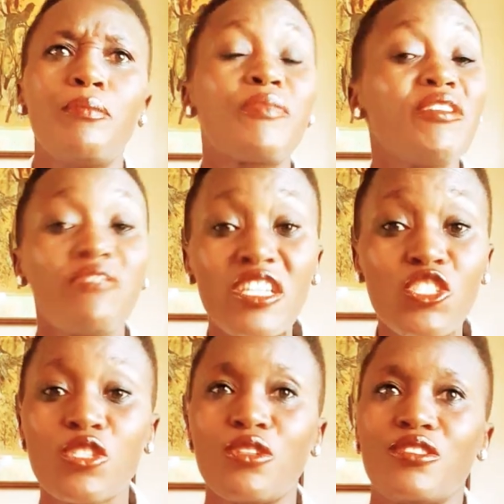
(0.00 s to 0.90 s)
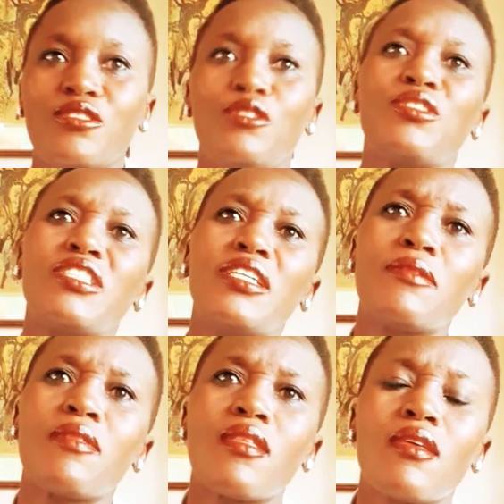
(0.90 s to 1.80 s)
prevention, you see,
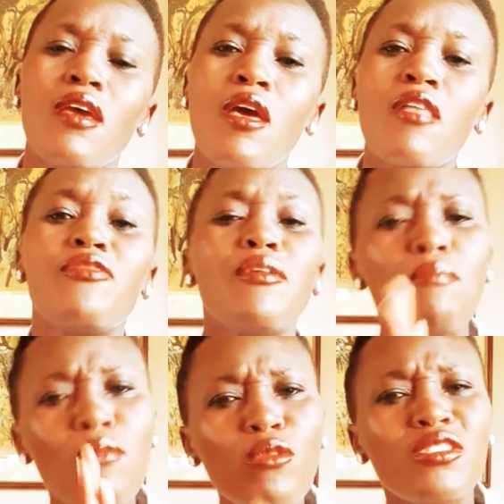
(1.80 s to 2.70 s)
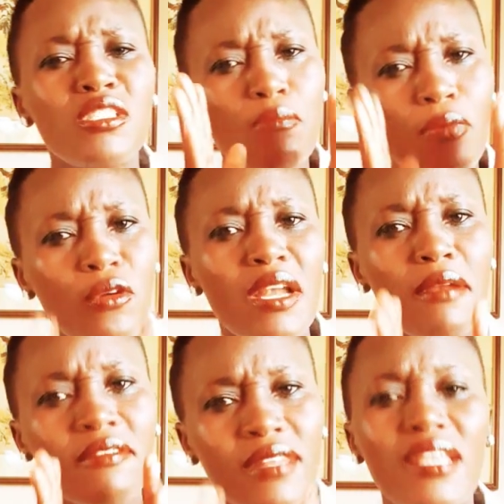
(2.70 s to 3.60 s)
the most
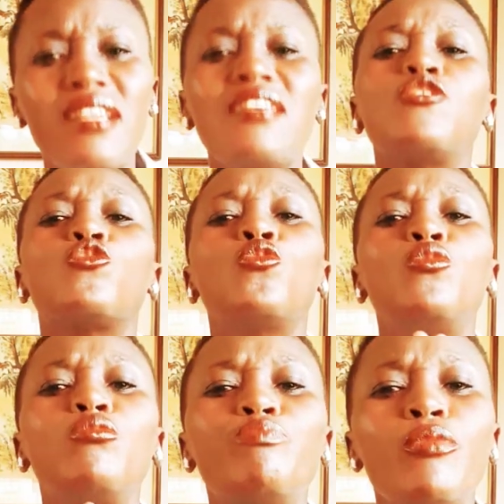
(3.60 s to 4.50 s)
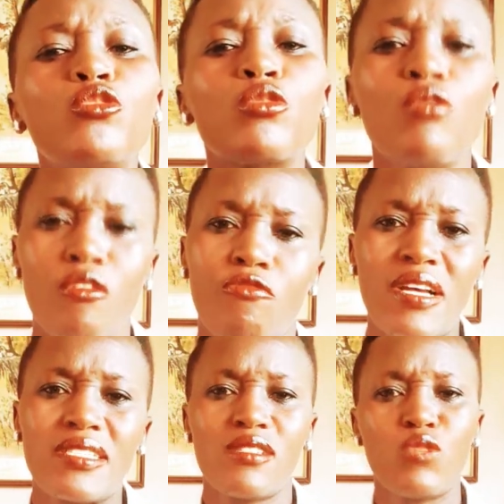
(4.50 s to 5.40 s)
important thing is to put God
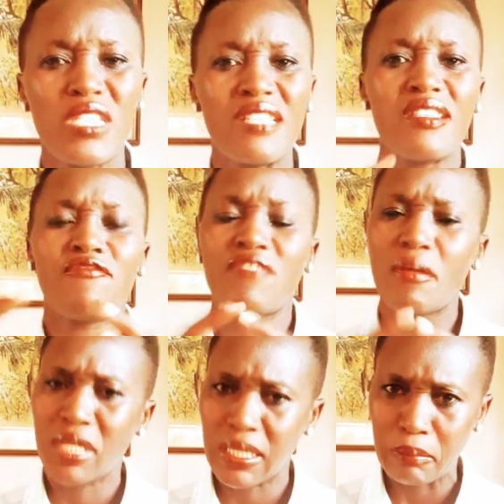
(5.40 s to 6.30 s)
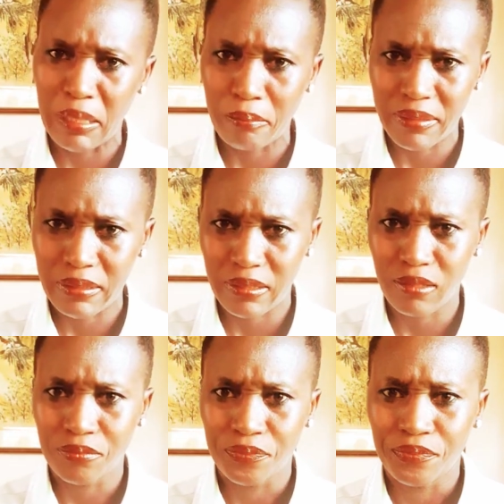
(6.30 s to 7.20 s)
first within the family members.
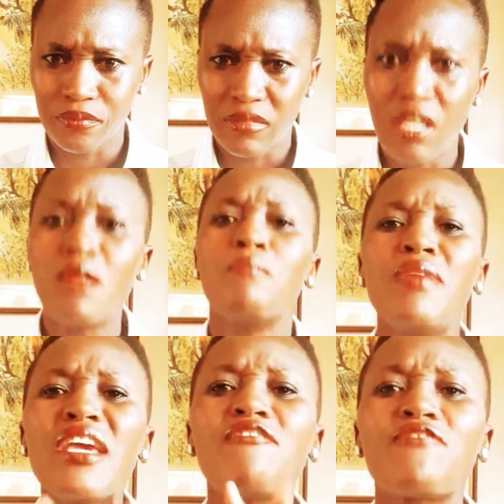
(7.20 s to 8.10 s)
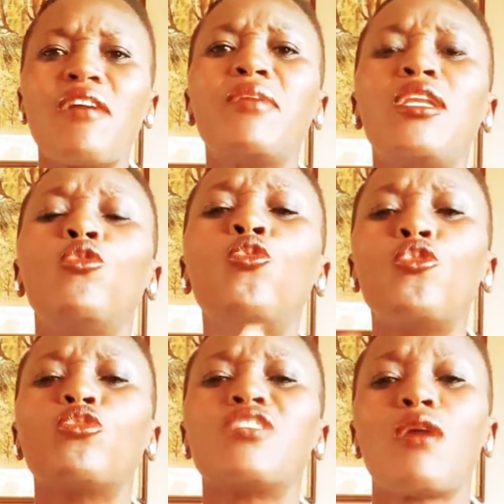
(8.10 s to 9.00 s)
Be a family who
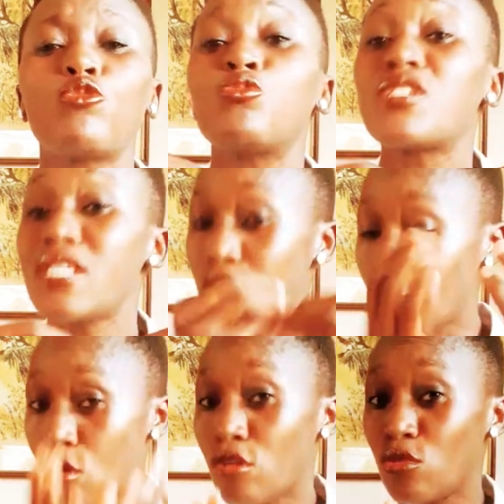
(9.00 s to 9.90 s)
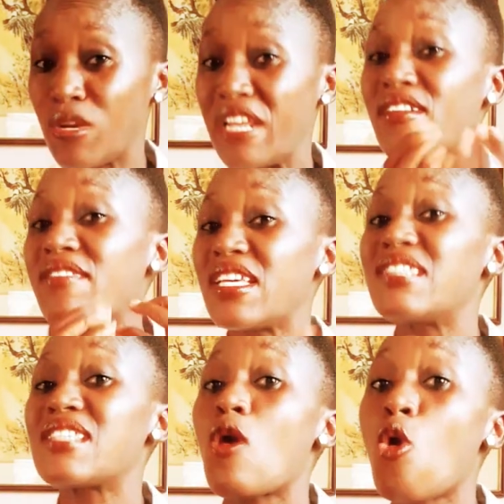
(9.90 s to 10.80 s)
knows how to seek God whenever
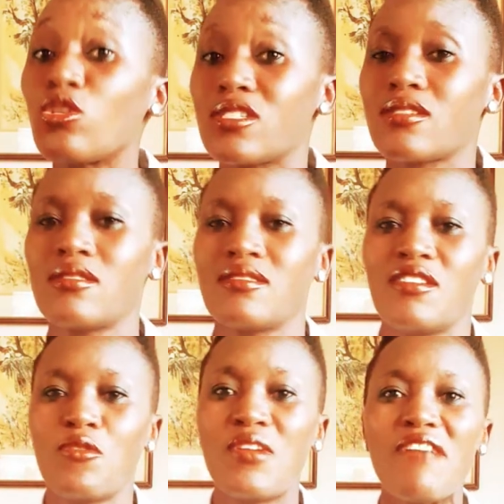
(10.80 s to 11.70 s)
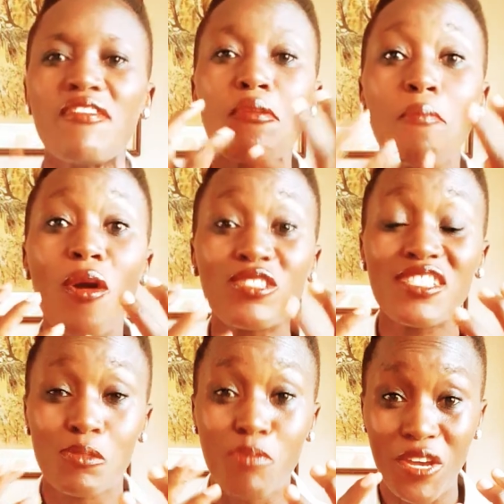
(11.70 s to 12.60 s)
things are hot. Whenever the pot
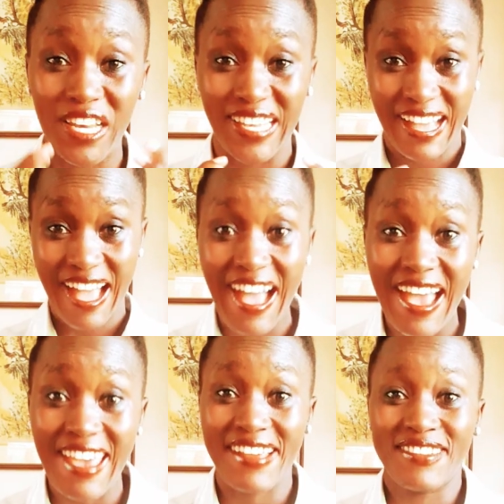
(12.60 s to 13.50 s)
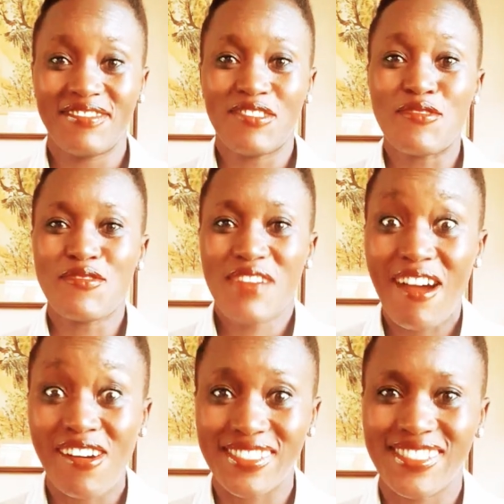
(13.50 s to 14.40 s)
is boiling high or
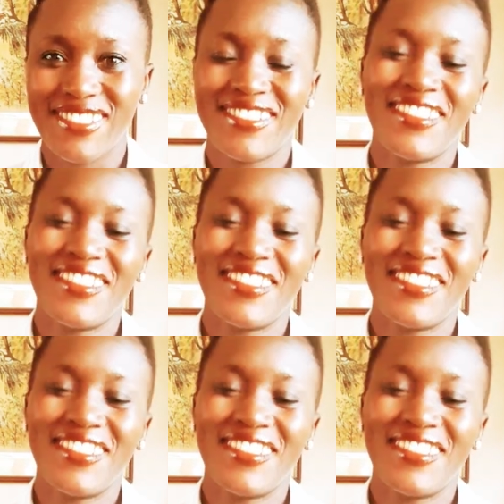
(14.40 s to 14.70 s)
hot,